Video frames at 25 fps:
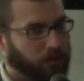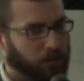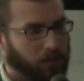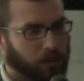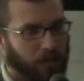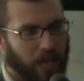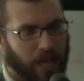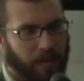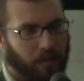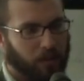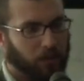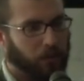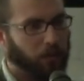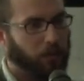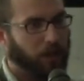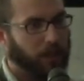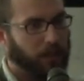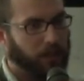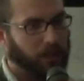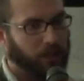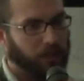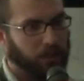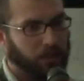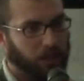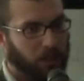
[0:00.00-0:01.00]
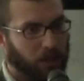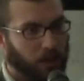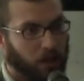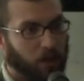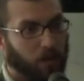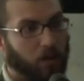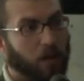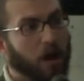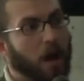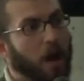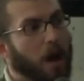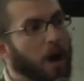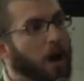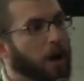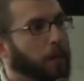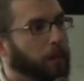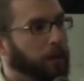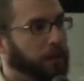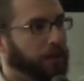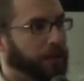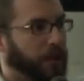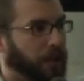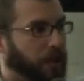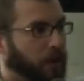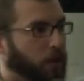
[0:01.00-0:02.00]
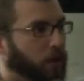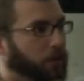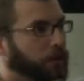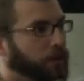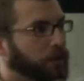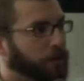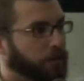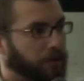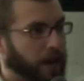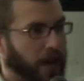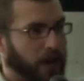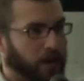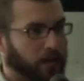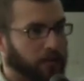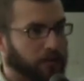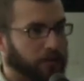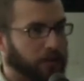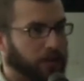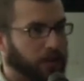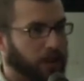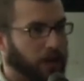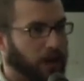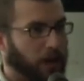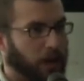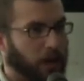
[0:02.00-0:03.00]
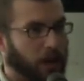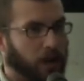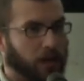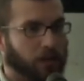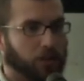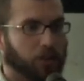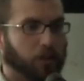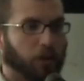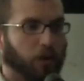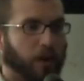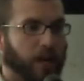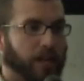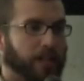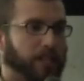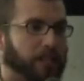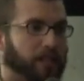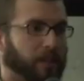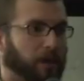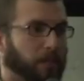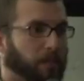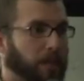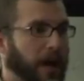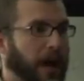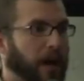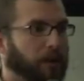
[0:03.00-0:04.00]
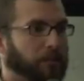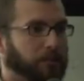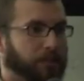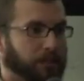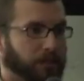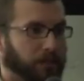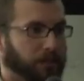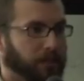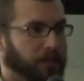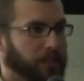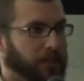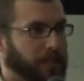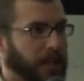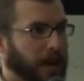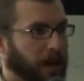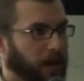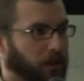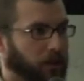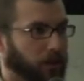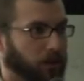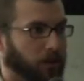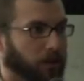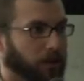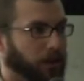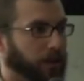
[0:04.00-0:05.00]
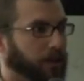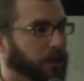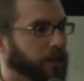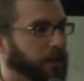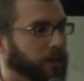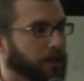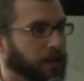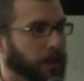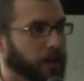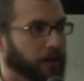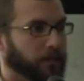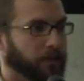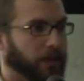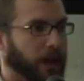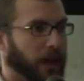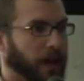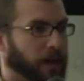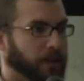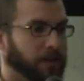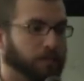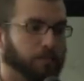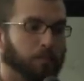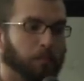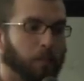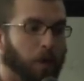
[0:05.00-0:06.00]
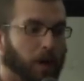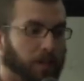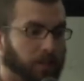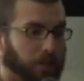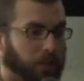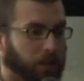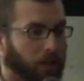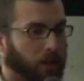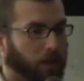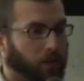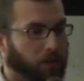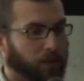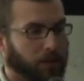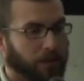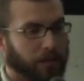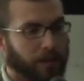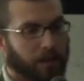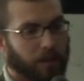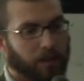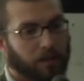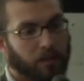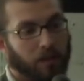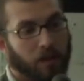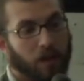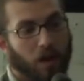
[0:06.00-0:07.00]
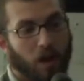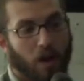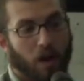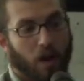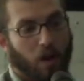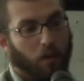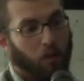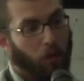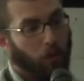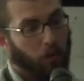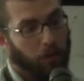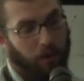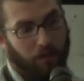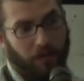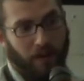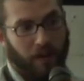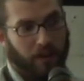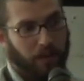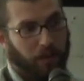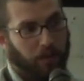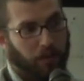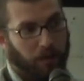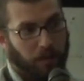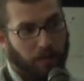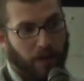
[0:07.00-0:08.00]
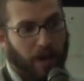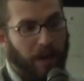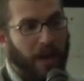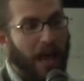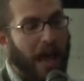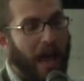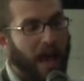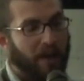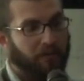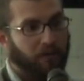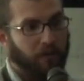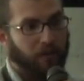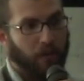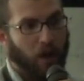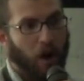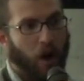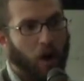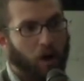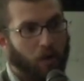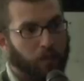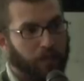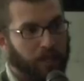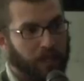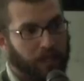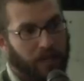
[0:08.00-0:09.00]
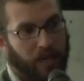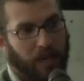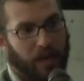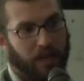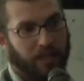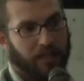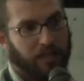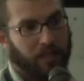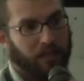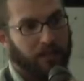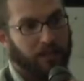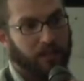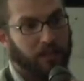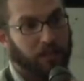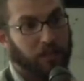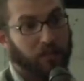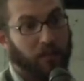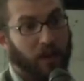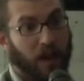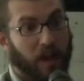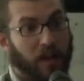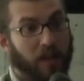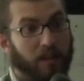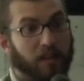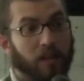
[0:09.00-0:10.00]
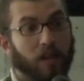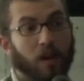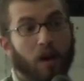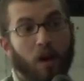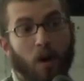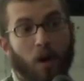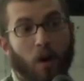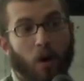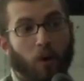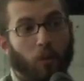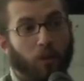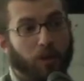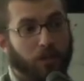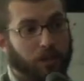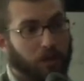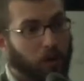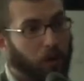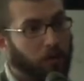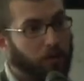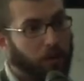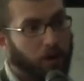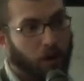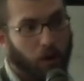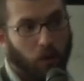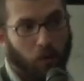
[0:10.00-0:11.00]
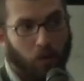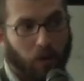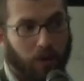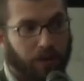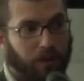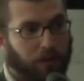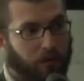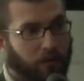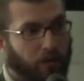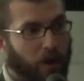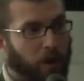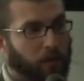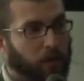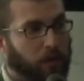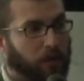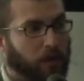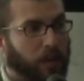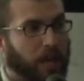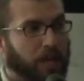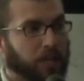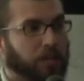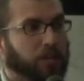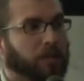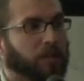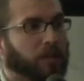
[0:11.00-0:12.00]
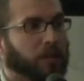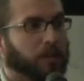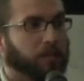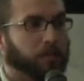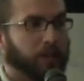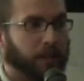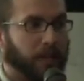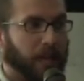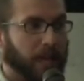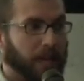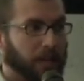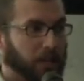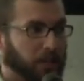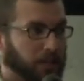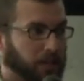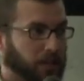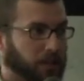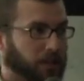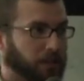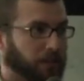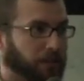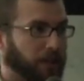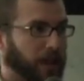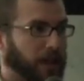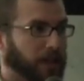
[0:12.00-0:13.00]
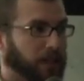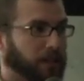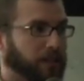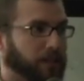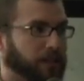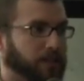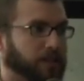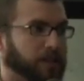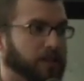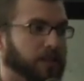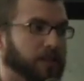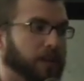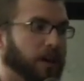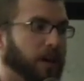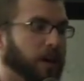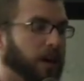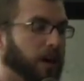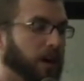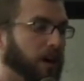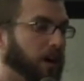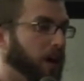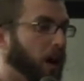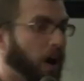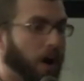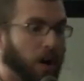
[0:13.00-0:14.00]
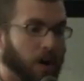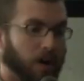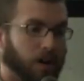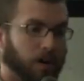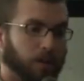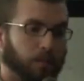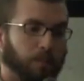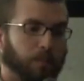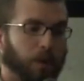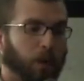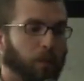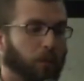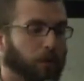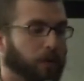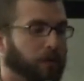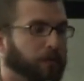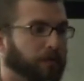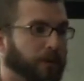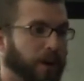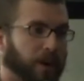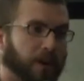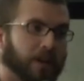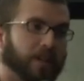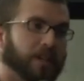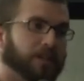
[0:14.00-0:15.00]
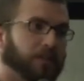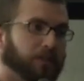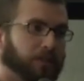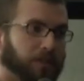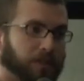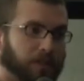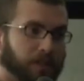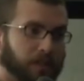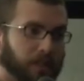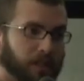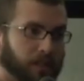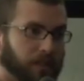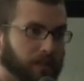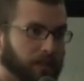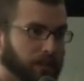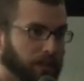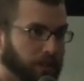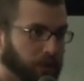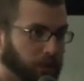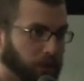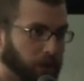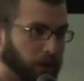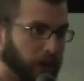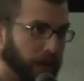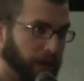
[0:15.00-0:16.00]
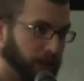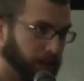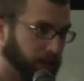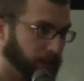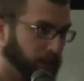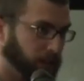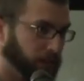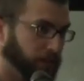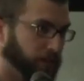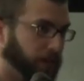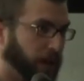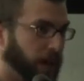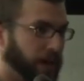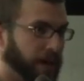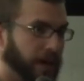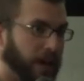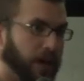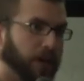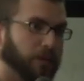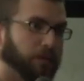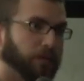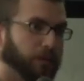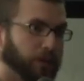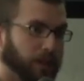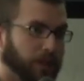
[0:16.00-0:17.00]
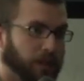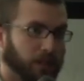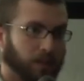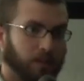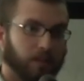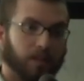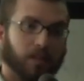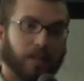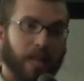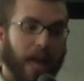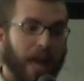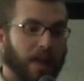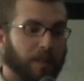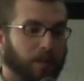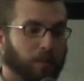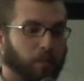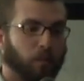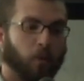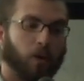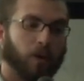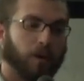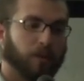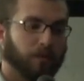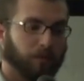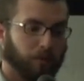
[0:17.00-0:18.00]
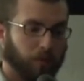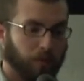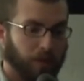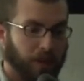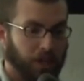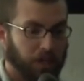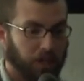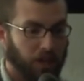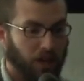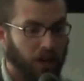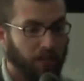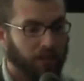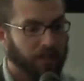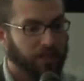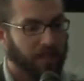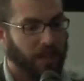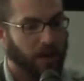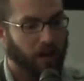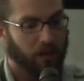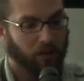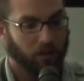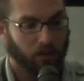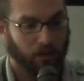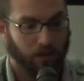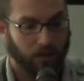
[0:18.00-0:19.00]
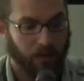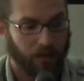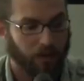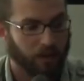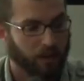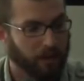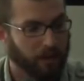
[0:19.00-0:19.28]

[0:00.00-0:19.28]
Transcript: 10 or 20 years ago, but they only found trace amounts of this alkaloid in their vine, much lower than what we found to be about half of the harmine content in this vine. We don't know what the pharmacological implications of finding this are, but we're very interested in trying to find out if we can gather more information on this alkaloid.